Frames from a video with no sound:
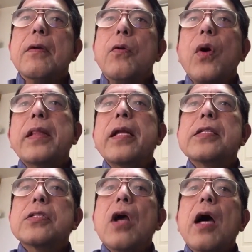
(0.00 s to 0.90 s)
What then
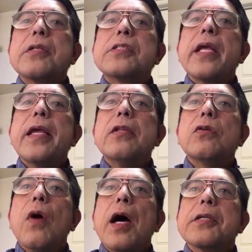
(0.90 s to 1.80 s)
is God saying to
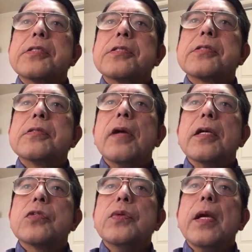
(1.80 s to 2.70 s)
us
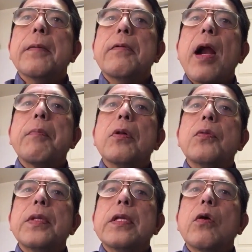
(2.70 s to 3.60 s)
as we grapple
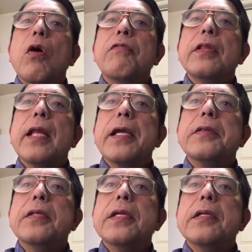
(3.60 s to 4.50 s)
with the
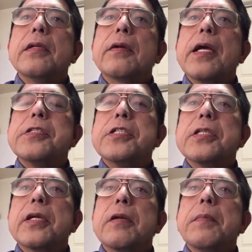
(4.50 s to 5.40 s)
COVID-19 crisis
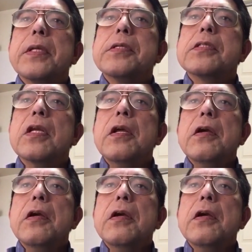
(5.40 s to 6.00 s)
in our midst?